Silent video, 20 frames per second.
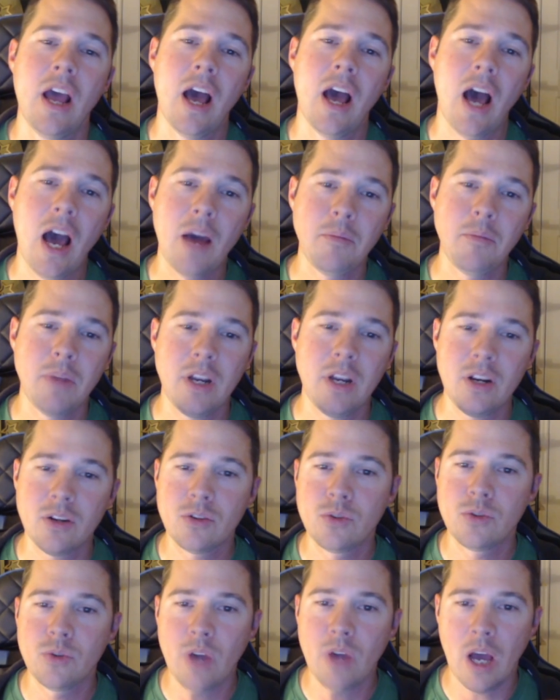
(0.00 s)
I'm here
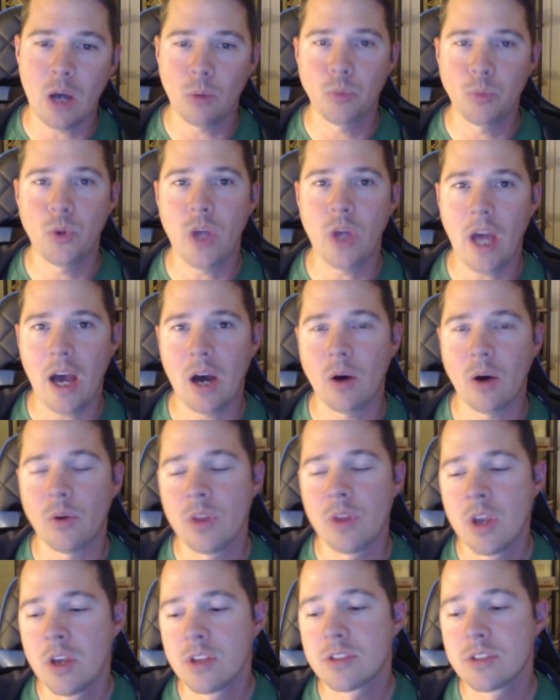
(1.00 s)
to help you
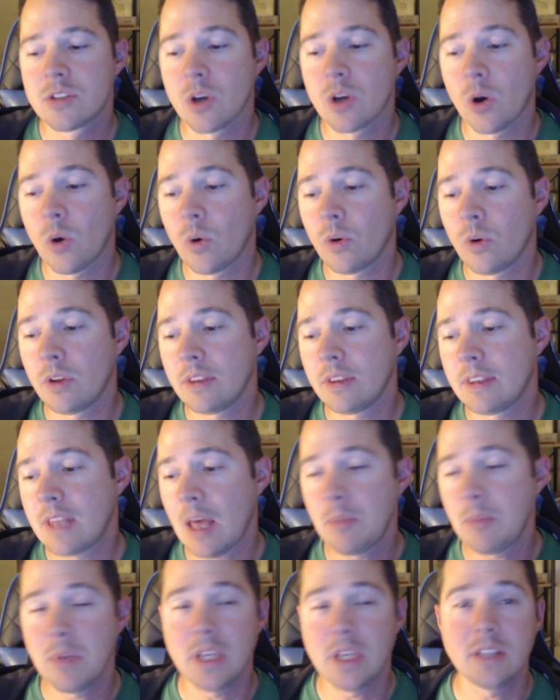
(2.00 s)
out. So
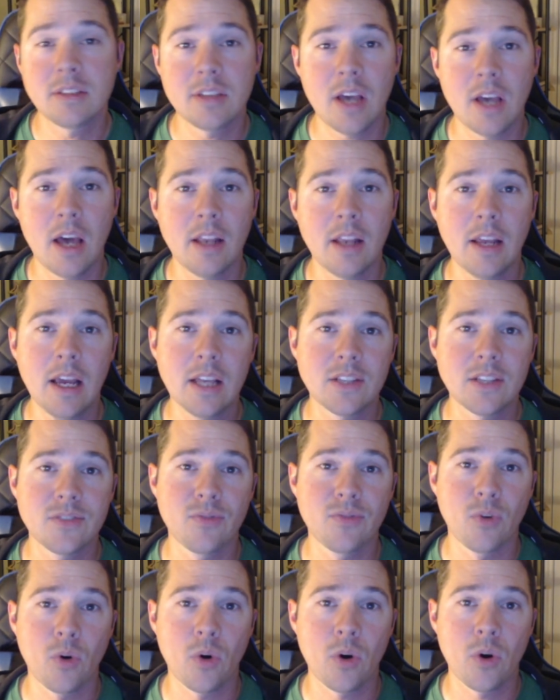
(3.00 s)
that being said, it's
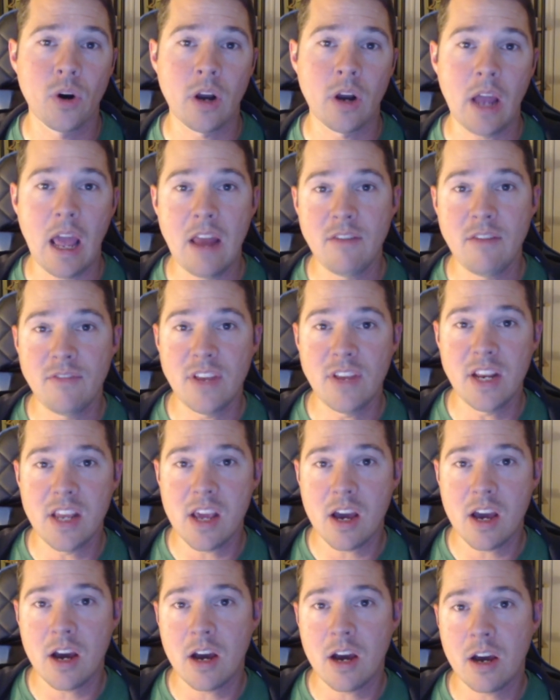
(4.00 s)
for
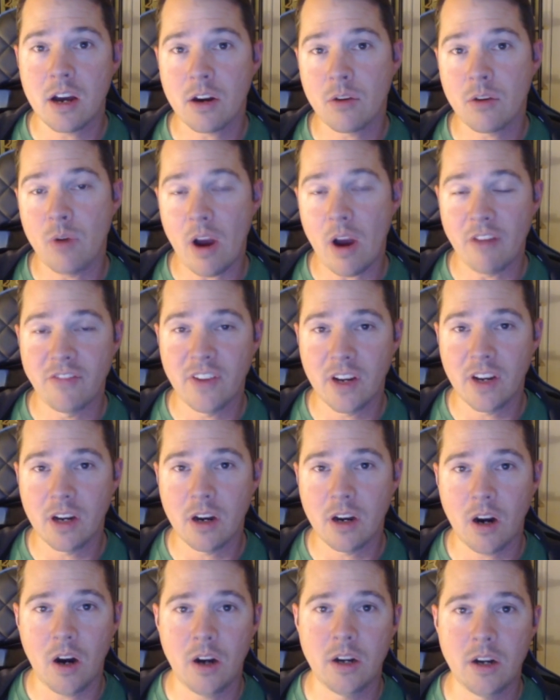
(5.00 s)
Nvidia graphic
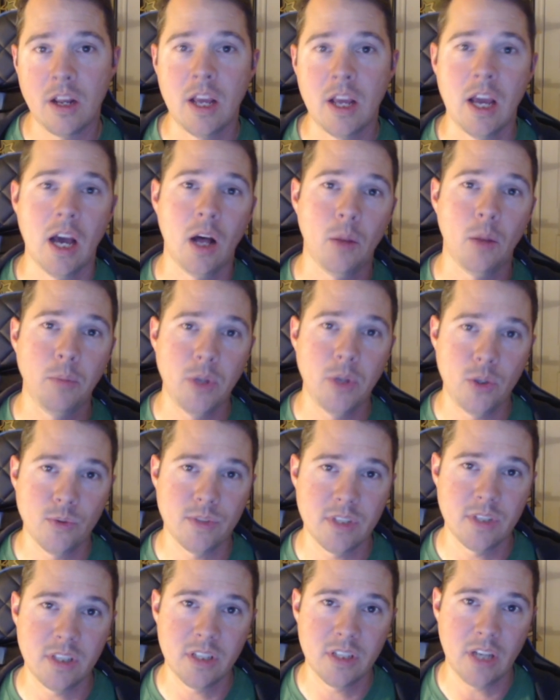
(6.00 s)
card. I'll be
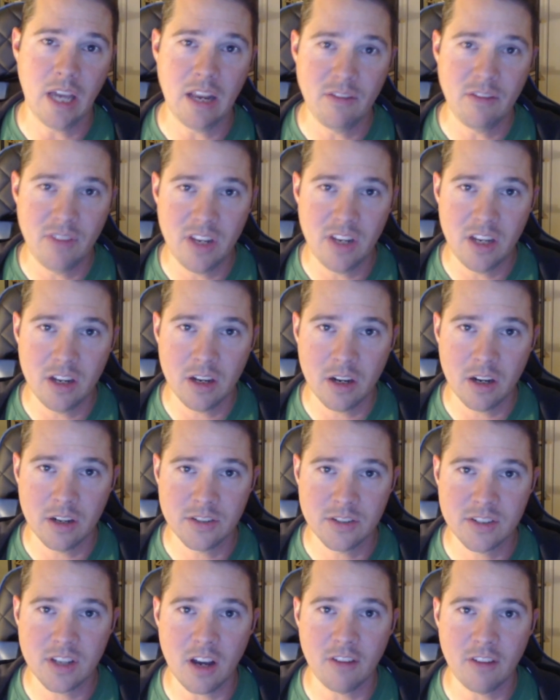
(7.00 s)
using the Nvidia
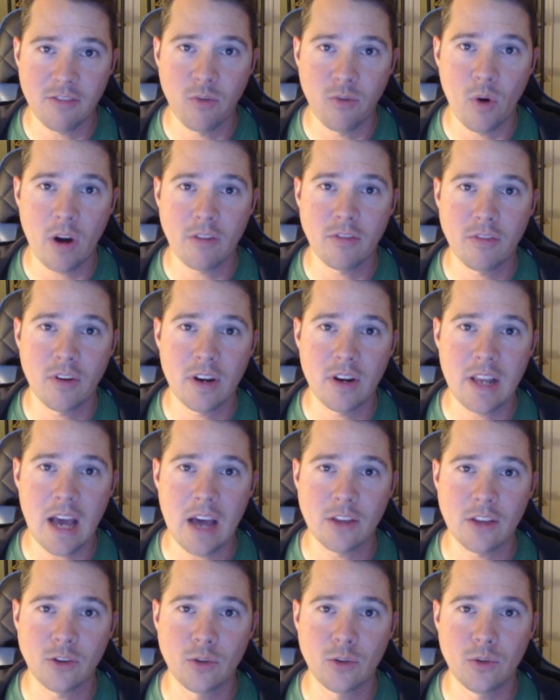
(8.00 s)
software for
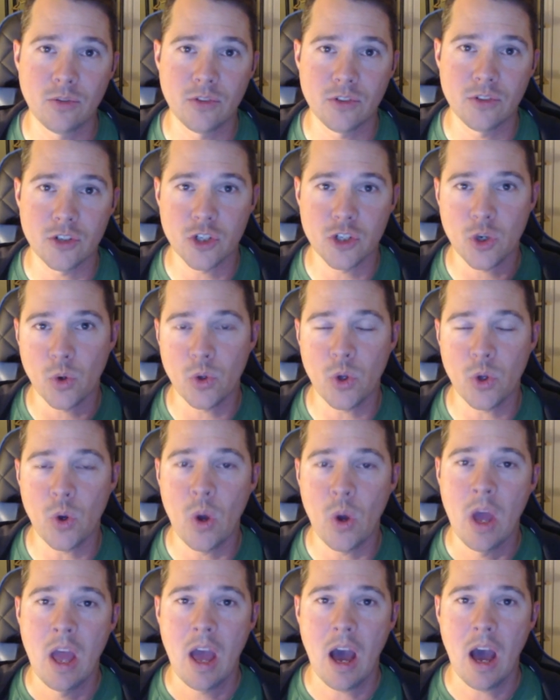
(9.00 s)
that to show
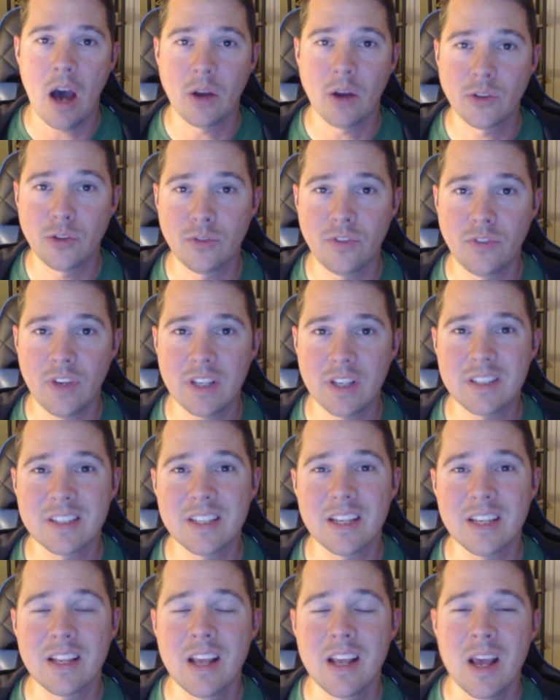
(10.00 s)
you how to fix
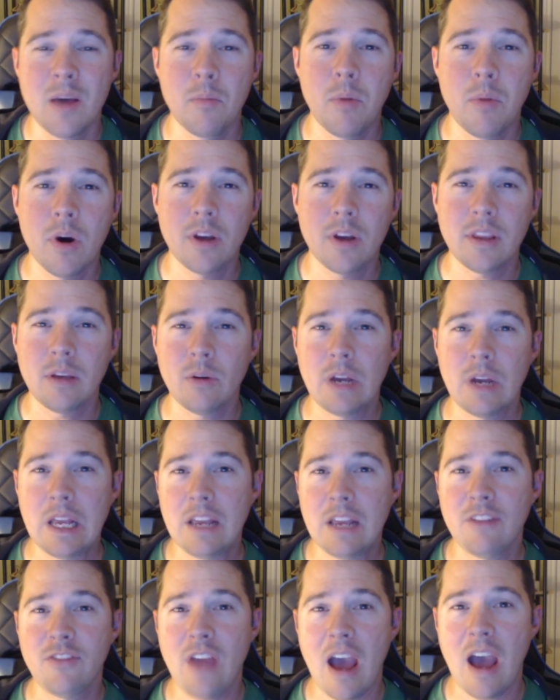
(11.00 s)
it. But
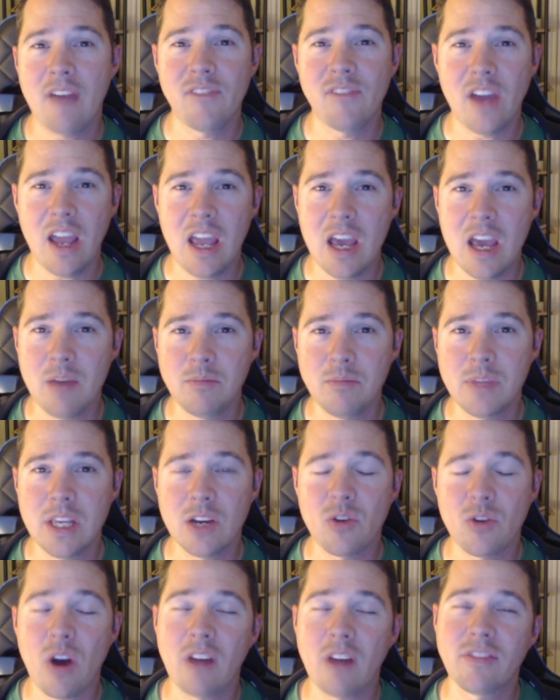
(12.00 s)
if you have
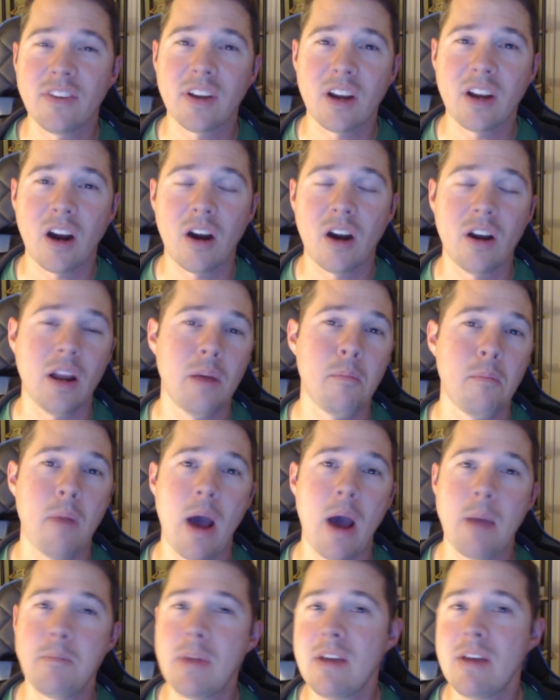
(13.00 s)
AMD graphic card, it
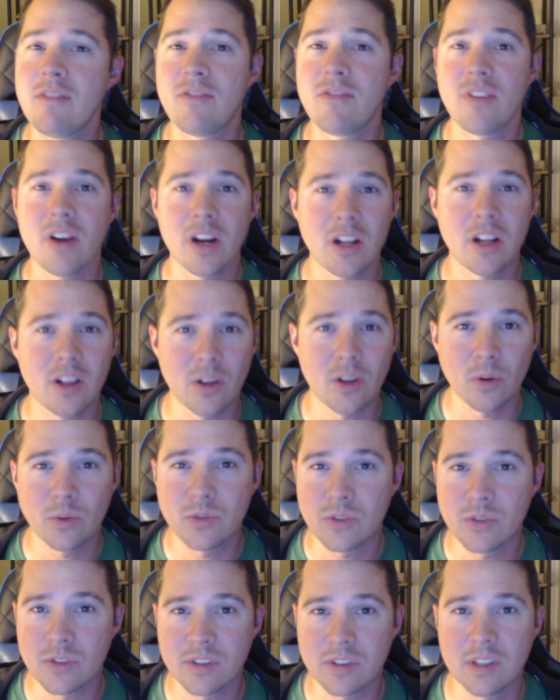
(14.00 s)
might be very
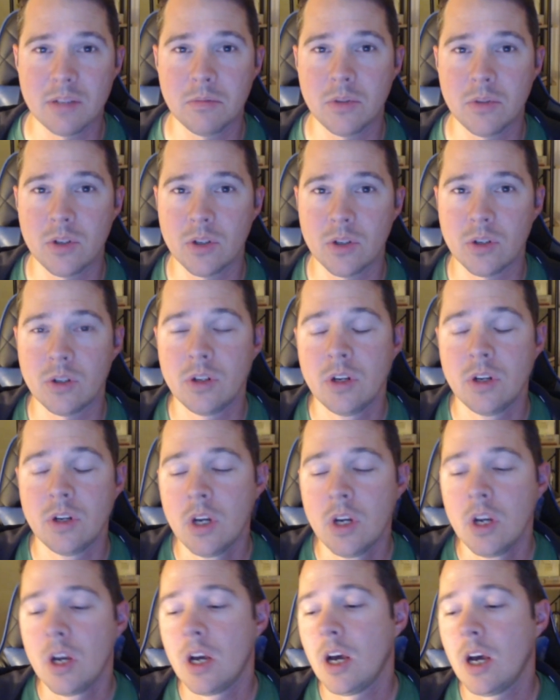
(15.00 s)
close to similar.
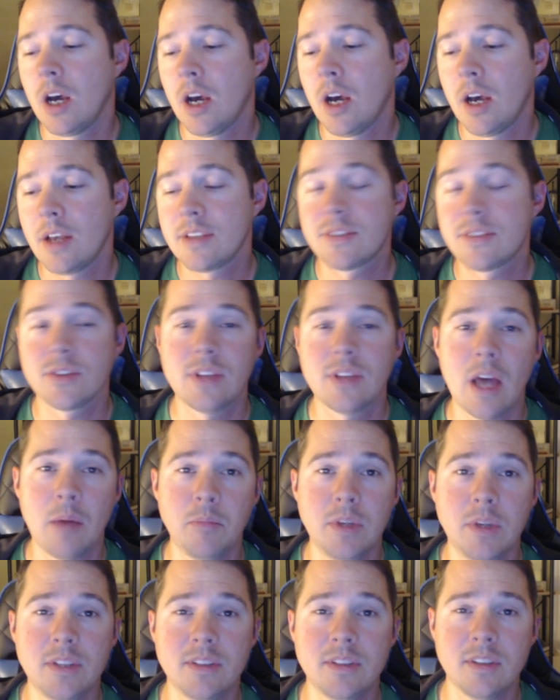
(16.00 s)
So that
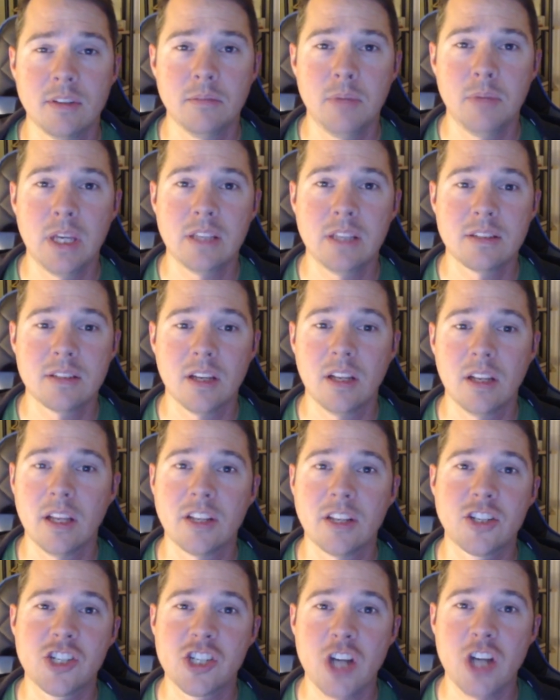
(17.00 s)
being said,
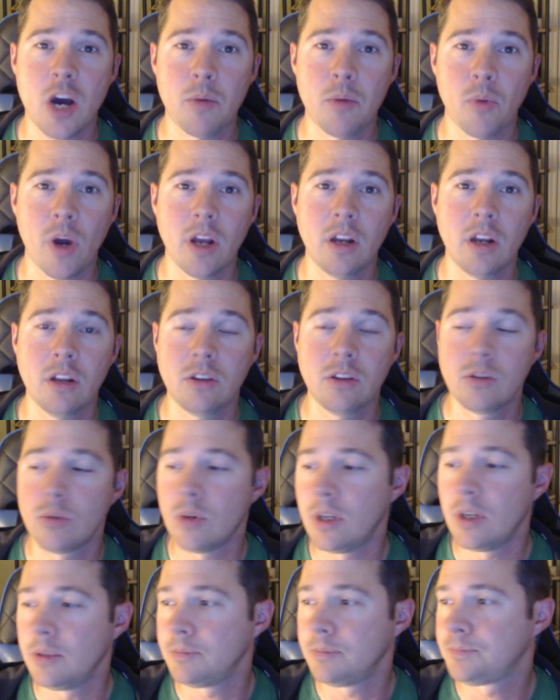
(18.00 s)
let's jump right into it.